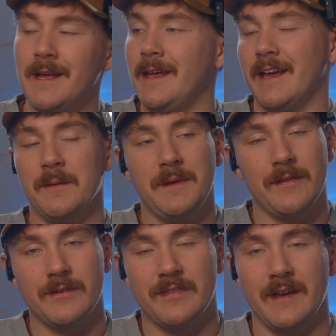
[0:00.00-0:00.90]
It can be
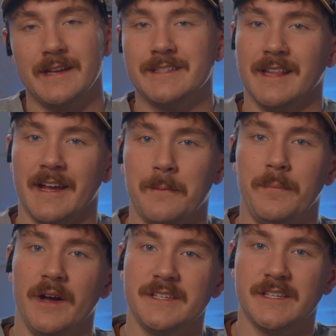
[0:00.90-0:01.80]
other things like a
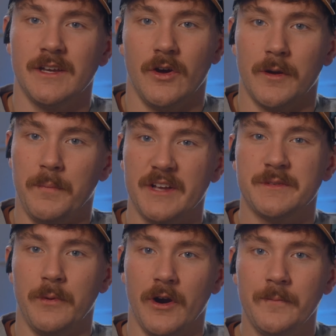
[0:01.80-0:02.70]
bus on a bus
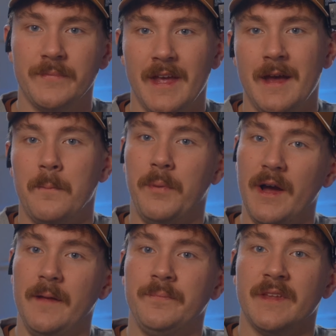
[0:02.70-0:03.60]
bar,
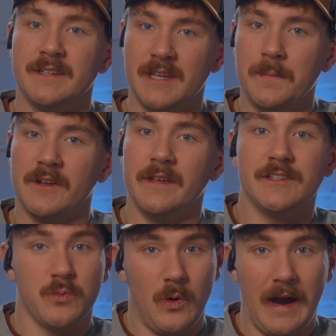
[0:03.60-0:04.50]
but typically
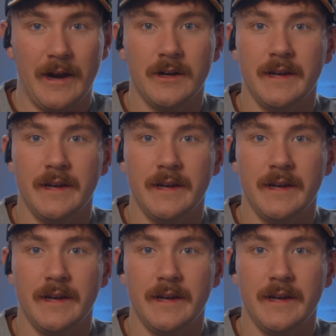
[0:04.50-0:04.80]
it's wire.